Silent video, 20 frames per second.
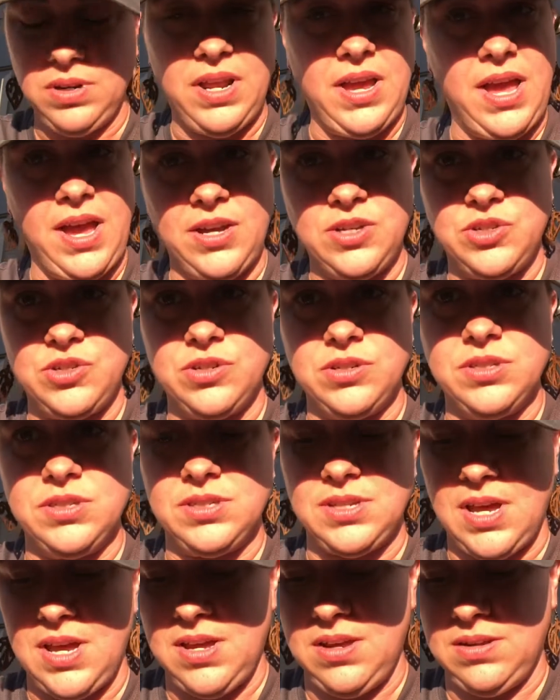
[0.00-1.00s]
extras,
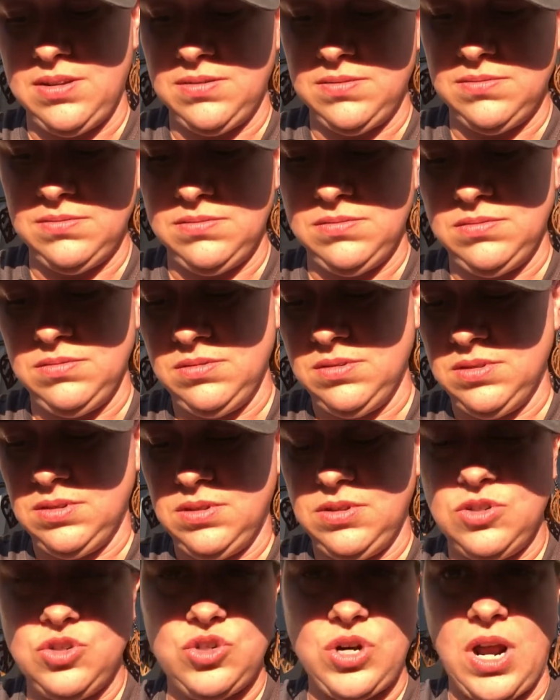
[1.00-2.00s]
like
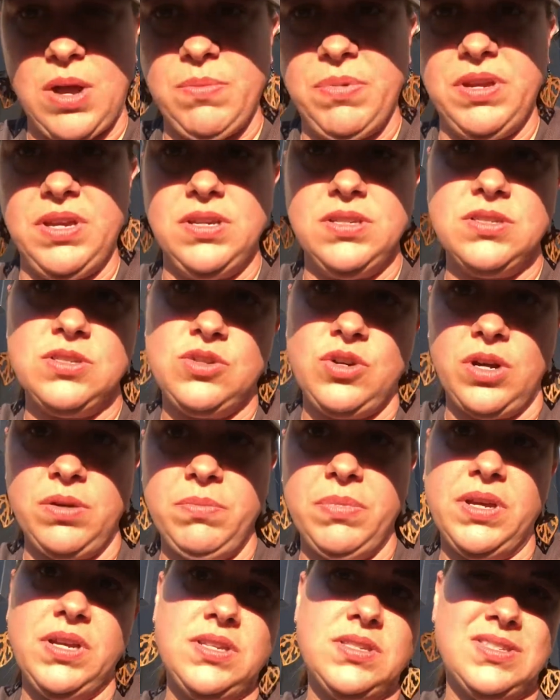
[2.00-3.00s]
dry beans, green
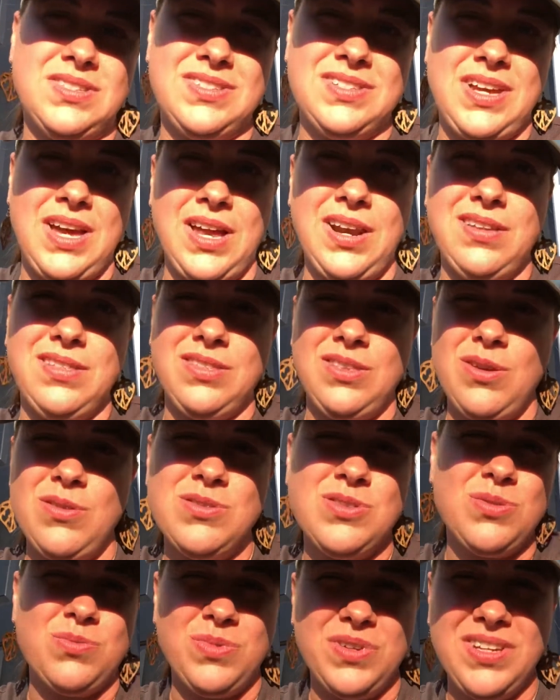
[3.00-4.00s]
beans.
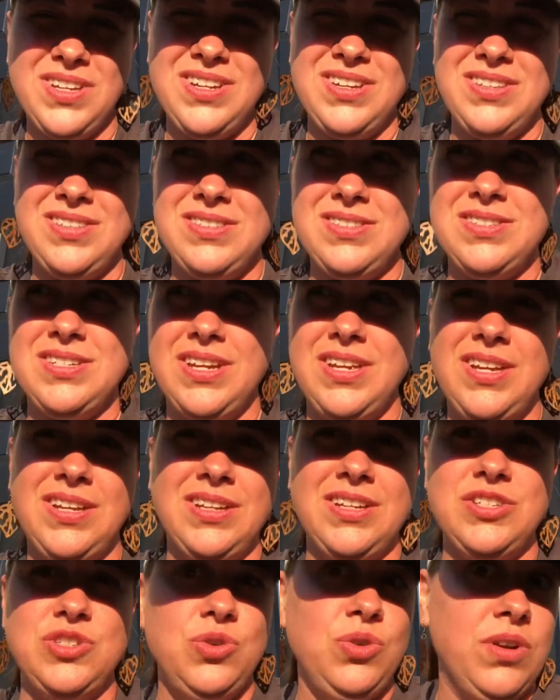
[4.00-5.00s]
Those are really
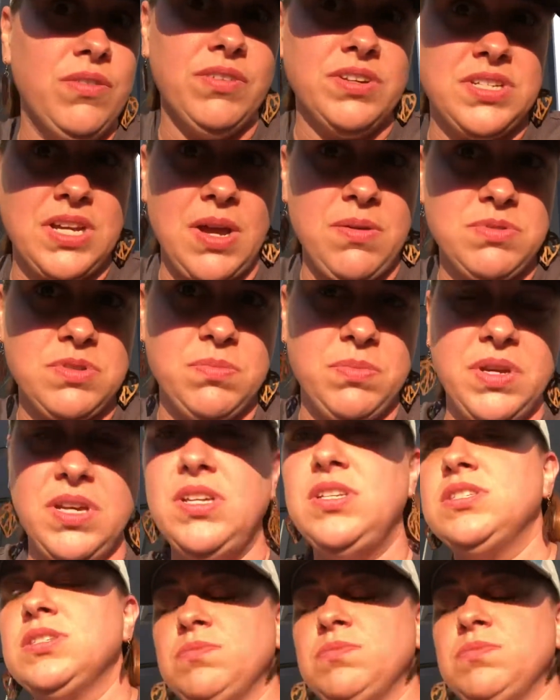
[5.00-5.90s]
technically 2 different types of beans,